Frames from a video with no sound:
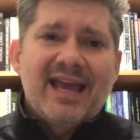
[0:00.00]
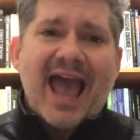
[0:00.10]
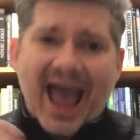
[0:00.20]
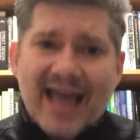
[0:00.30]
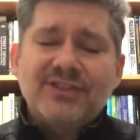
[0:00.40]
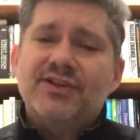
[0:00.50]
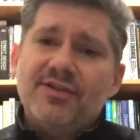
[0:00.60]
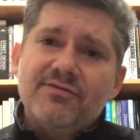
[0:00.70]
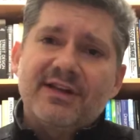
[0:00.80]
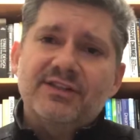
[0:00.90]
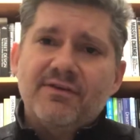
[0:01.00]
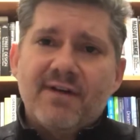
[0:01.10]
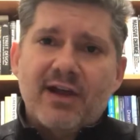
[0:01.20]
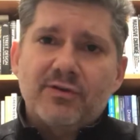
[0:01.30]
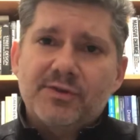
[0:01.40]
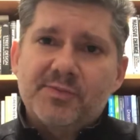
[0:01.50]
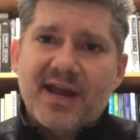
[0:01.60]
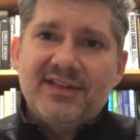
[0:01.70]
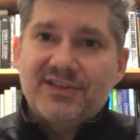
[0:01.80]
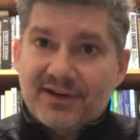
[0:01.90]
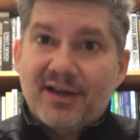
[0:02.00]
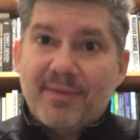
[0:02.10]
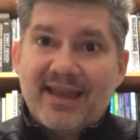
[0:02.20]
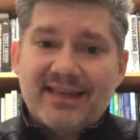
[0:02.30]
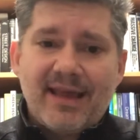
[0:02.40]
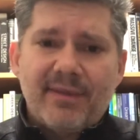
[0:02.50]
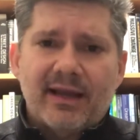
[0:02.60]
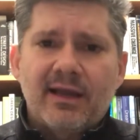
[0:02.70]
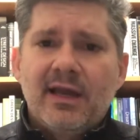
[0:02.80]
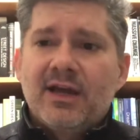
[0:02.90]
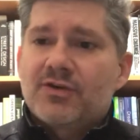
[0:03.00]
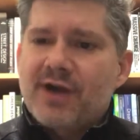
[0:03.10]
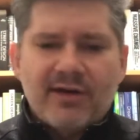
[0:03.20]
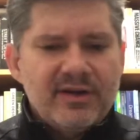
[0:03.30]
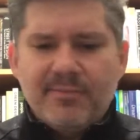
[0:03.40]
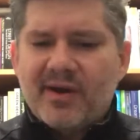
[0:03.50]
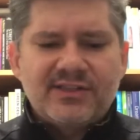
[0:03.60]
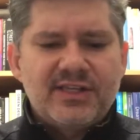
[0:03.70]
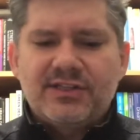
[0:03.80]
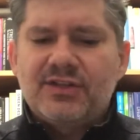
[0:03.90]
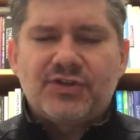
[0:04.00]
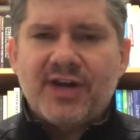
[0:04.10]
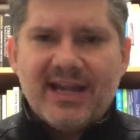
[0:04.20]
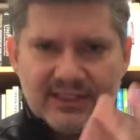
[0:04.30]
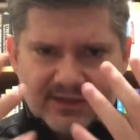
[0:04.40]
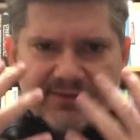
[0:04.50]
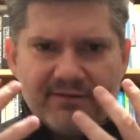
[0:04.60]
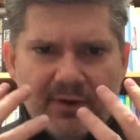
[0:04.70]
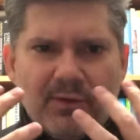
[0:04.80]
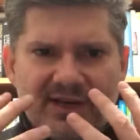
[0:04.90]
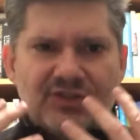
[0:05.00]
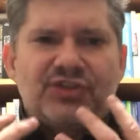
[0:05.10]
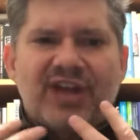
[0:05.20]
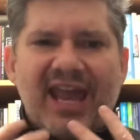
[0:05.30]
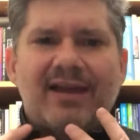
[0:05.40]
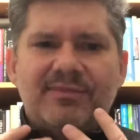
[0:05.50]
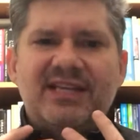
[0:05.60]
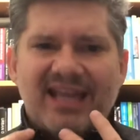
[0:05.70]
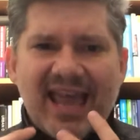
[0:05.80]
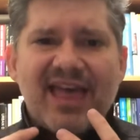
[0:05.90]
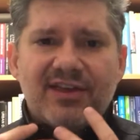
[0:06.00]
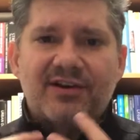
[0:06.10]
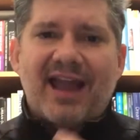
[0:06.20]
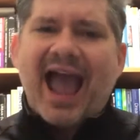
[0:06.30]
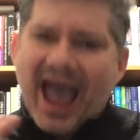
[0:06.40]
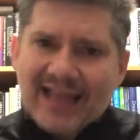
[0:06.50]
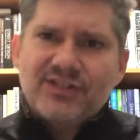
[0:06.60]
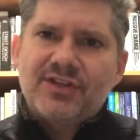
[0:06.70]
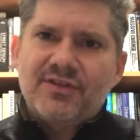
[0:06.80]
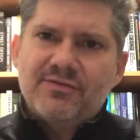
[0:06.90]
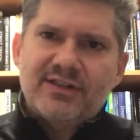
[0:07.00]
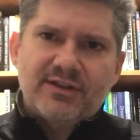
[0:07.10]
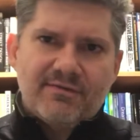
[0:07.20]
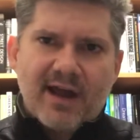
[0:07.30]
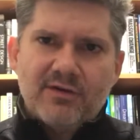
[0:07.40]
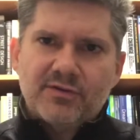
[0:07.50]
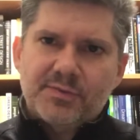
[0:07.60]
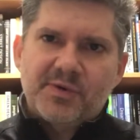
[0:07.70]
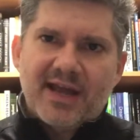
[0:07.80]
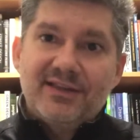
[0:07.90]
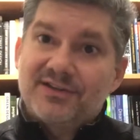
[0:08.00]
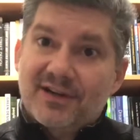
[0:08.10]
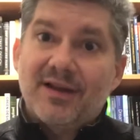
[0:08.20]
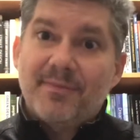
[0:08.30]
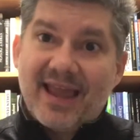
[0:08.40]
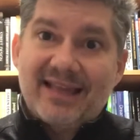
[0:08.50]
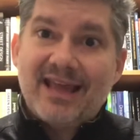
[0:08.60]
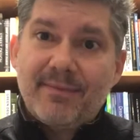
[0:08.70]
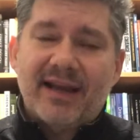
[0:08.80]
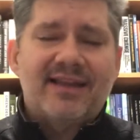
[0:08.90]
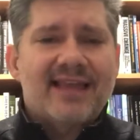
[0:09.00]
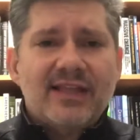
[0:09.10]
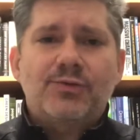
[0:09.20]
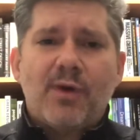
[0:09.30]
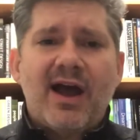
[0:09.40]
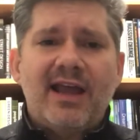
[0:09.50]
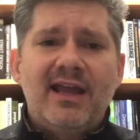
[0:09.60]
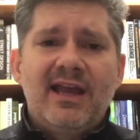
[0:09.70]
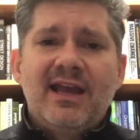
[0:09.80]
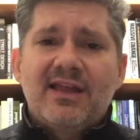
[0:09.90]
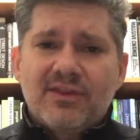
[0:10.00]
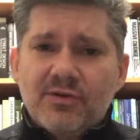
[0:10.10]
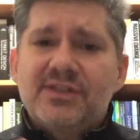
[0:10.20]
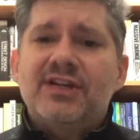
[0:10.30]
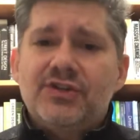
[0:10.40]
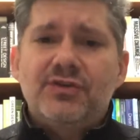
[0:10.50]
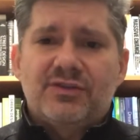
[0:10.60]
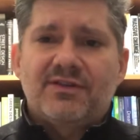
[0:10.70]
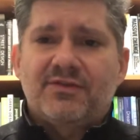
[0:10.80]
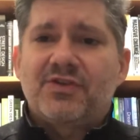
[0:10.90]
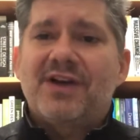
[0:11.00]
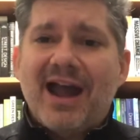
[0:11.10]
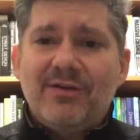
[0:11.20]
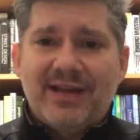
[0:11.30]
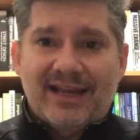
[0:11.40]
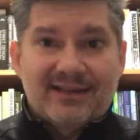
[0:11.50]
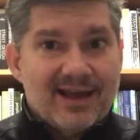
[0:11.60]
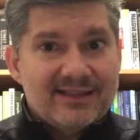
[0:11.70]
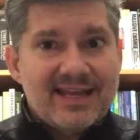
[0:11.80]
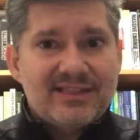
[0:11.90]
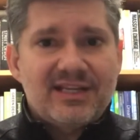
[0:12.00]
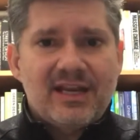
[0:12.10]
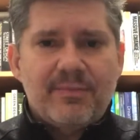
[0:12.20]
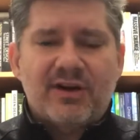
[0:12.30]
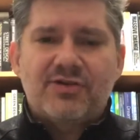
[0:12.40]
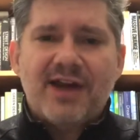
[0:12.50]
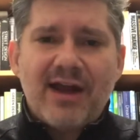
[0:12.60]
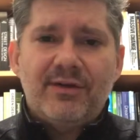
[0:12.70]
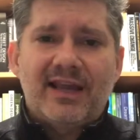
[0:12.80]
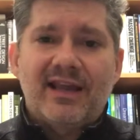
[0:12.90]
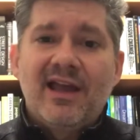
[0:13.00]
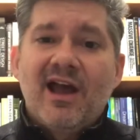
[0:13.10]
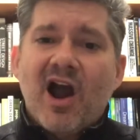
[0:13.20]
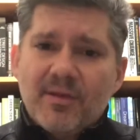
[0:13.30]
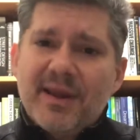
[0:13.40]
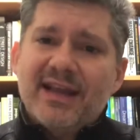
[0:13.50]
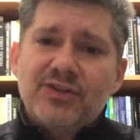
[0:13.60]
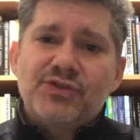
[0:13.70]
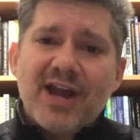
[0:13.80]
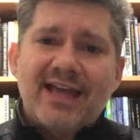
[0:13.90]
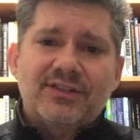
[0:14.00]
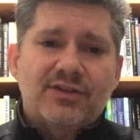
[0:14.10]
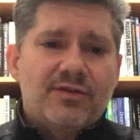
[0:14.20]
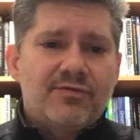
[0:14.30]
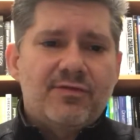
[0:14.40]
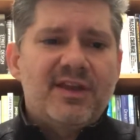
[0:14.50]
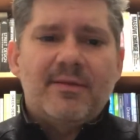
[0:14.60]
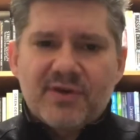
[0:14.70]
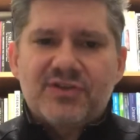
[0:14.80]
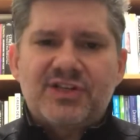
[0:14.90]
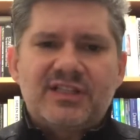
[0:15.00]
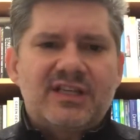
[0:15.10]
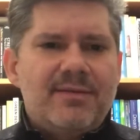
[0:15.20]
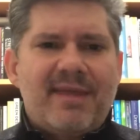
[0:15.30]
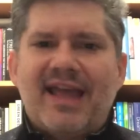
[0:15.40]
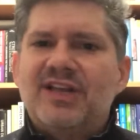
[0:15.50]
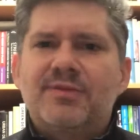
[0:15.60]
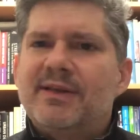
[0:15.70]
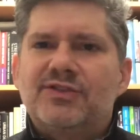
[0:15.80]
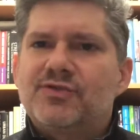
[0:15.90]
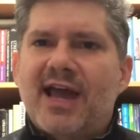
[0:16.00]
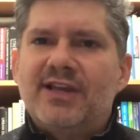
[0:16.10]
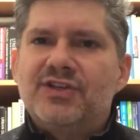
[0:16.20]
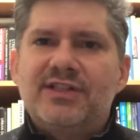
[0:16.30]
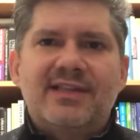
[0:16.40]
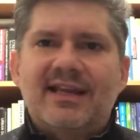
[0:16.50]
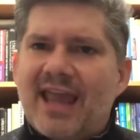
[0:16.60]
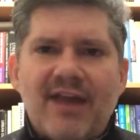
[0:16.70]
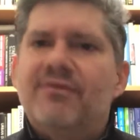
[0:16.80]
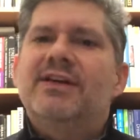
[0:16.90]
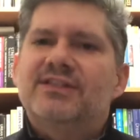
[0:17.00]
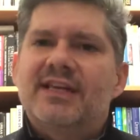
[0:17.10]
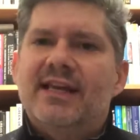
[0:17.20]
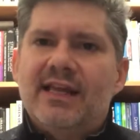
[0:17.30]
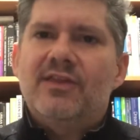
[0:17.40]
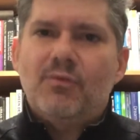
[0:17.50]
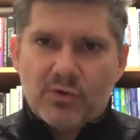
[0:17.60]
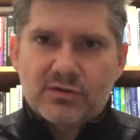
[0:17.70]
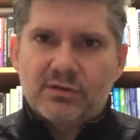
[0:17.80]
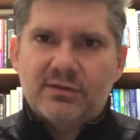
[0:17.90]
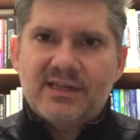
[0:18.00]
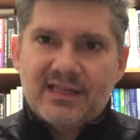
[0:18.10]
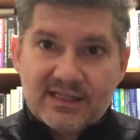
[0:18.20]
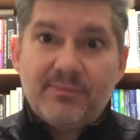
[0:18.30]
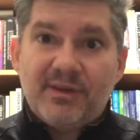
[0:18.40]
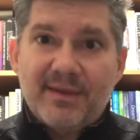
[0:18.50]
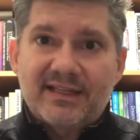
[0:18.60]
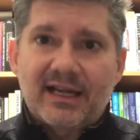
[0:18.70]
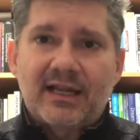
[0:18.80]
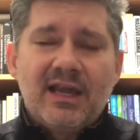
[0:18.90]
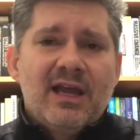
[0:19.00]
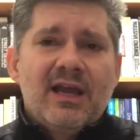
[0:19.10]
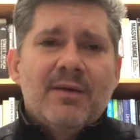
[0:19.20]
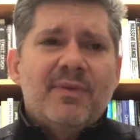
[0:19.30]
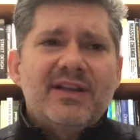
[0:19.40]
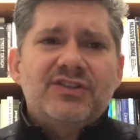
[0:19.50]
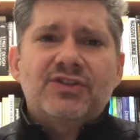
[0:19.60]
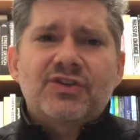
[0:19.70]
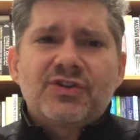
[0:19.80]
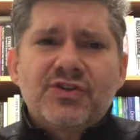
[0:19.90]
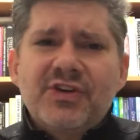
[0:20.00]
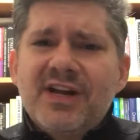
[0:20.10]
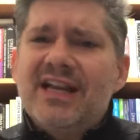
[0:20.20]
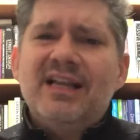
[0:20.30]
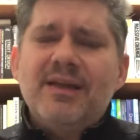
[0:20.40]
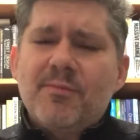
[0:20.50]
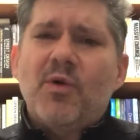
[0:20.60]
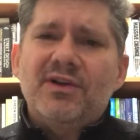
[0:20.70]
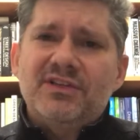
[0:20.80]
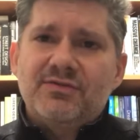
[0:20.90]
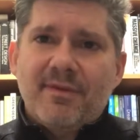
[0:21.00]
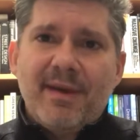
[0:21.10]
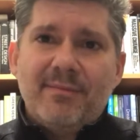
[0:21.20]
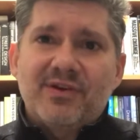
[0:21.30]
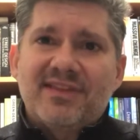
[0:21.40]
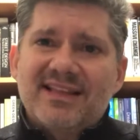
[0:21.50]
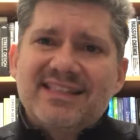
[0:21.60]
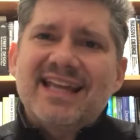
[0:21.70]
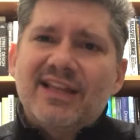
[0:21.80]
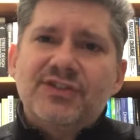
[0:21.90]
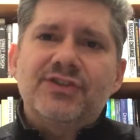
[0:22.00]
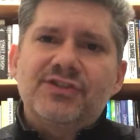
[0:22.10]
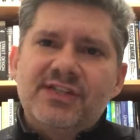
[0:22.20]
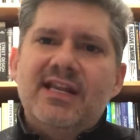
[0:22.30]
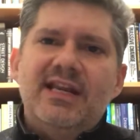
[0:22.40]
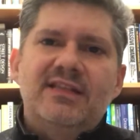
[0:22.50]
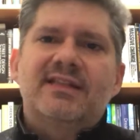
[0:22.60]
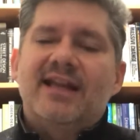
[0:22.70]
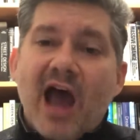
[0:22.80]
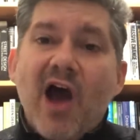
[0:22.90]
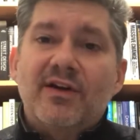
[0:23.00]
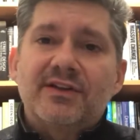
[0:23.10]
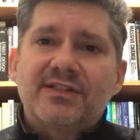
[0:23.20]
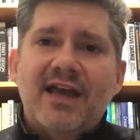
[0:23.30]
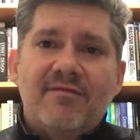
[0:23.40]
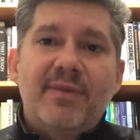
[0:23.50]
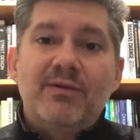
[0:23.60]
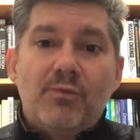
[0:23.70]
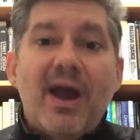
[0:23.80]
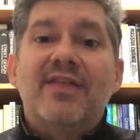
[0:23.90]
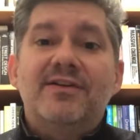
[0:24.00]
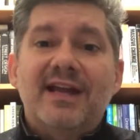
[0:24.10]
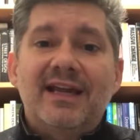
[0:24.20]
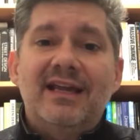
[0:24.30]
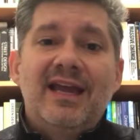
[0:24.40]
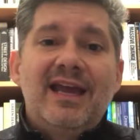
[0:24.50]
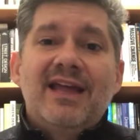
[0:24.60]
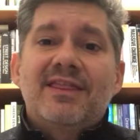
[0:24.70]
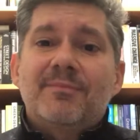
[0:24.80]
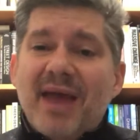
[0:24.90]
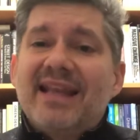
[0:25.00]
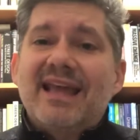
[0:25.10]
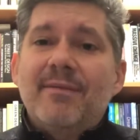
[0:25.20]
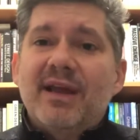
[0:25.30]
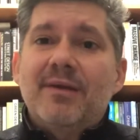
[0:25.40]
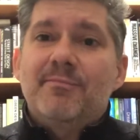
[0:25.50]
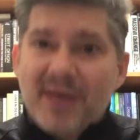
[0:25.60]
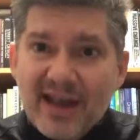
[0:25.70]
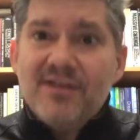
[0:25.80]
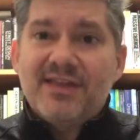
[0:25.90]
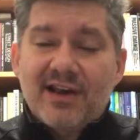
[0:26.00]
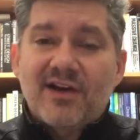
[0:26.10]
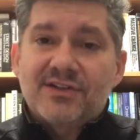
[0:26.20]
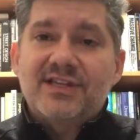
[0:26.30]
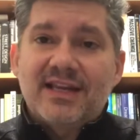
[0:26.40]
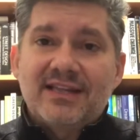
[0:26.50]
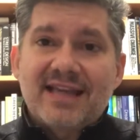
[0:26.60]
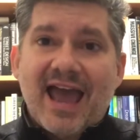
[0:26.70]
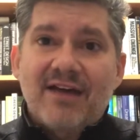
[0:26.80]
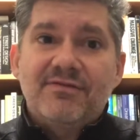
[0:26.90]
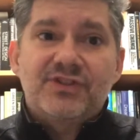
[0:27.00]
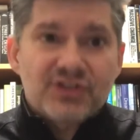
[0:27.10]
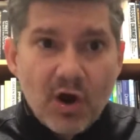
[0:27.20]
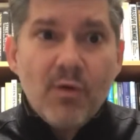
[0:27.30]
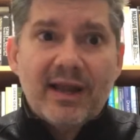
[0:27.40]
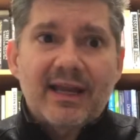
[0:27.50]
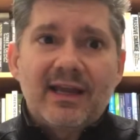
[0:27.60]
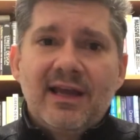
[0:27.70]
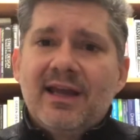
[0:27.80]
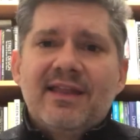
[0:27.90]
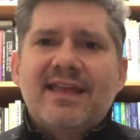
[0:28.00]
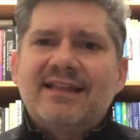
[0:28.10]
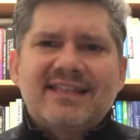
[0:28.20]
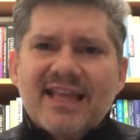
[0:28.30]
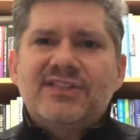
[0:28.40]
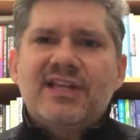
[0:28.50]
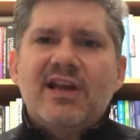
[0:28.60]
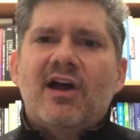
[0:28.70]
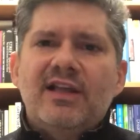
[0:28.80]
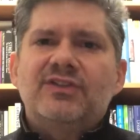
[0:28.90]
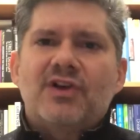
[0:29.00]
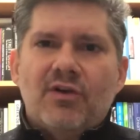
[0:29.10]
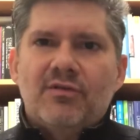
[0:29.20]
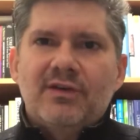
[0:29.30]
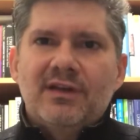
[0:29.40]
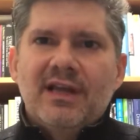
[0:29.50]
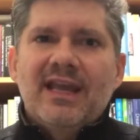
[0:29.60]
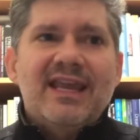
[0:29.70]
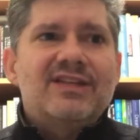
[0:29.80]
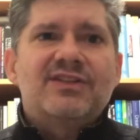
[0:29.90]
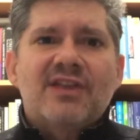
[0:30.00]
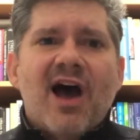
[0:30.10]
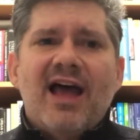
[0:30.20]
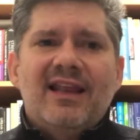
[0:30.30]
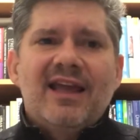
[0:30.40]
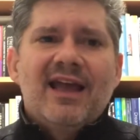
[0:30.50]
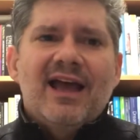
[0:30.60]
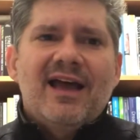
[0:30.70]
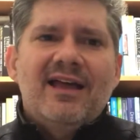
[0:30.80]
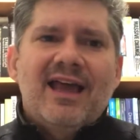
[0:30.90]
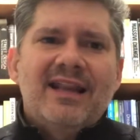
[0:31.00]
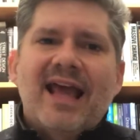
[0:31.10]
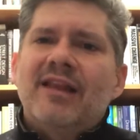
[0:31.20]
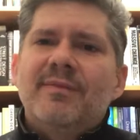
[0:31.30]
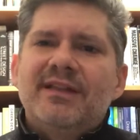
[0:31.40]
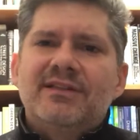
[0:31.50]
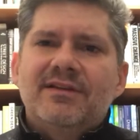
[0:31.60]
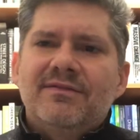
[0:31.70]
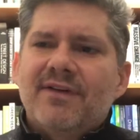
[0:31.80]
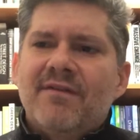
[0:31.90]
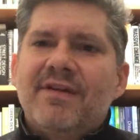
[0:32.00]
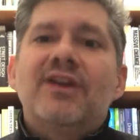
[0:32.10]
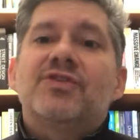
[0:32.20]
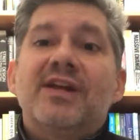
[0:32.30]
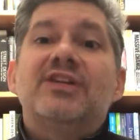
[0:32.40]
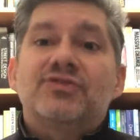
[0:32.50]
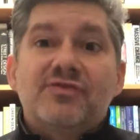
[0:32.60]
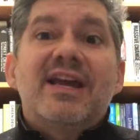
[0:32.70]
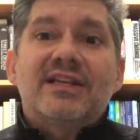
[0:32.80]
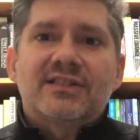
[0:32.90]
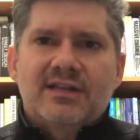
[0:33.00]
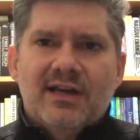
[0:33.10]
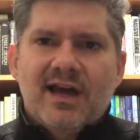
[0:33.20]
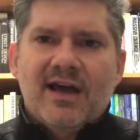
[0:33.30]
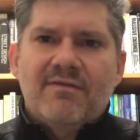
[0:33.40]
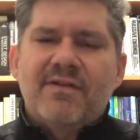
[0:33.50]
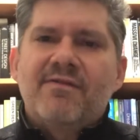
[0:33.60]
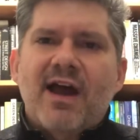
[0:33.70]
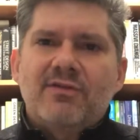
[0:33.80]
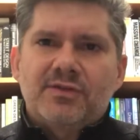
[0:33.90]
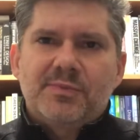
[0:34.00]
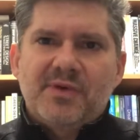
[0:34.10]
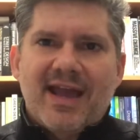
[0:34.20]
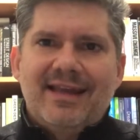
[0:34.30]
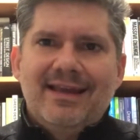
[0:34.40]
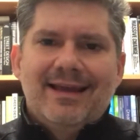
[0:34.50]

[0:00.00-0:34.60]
adds to the risk of viral spread during a pandemic. Crowded buses and trains, if everyone is jammed together, adds to the risk of viral spread during a pandemic. And that's why those issues of crowding, not density, but crowding, are being addressed through the emergency management strategies that every city in the world is implementing. But it's critically important to remember that denser cities than ours have been weathering the pandemic better than our cities have, showing that density on its own is not an element of increased risk for viral spread